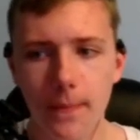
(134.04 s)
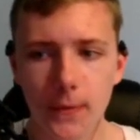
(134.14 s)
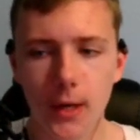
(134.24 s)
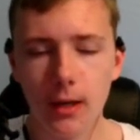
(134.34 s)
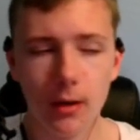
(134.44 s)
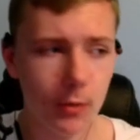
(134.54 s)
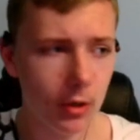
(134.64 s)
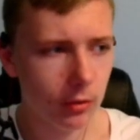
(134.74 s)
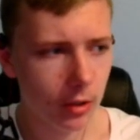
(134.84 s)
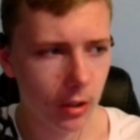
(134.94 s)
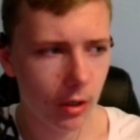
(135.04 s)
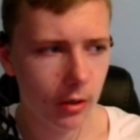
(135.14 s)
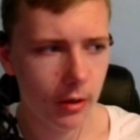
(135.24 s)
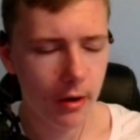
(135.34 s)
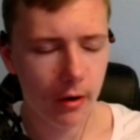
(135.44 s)
And I'm going to look at
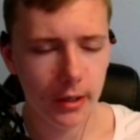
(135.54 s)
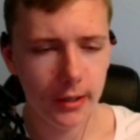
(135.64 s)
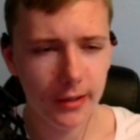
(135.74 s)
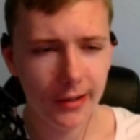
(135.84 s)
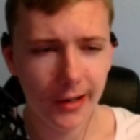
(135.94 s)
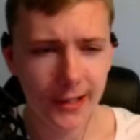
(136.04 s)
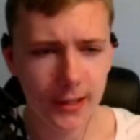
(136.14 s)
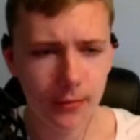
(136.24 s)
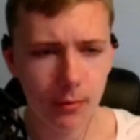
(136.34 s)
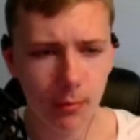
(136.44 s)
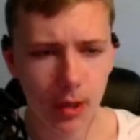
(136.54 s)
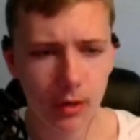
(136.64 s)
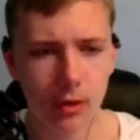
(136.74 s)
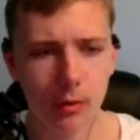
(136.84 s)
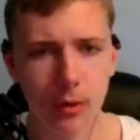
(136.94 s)
on it a different
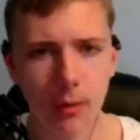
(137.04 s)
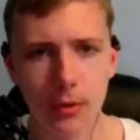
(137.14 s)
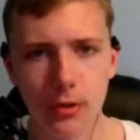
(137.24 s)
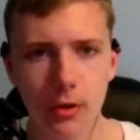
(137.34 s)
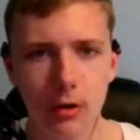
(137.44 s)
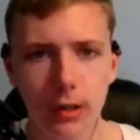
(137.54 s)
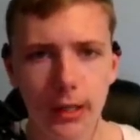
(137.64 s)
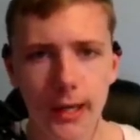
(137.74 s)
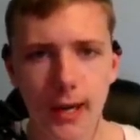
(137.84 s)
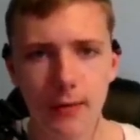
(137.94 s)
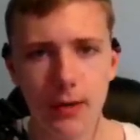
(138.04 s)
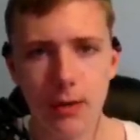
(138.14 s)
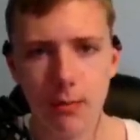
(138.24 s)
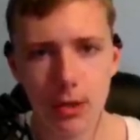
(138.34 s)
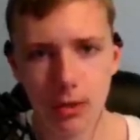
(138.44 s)
monitor, but I'm also going to like have an
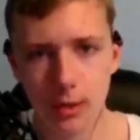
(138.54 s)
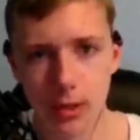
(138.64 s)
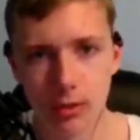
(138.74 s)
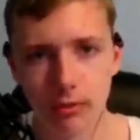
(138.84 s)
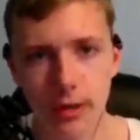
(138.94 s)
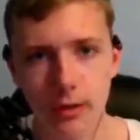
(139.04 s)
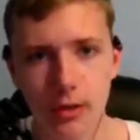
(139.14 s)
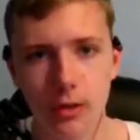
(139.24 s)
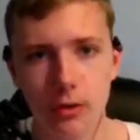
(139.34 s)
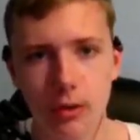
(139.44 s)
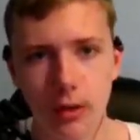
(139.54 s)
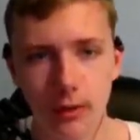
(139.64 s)
image on the screen so you can like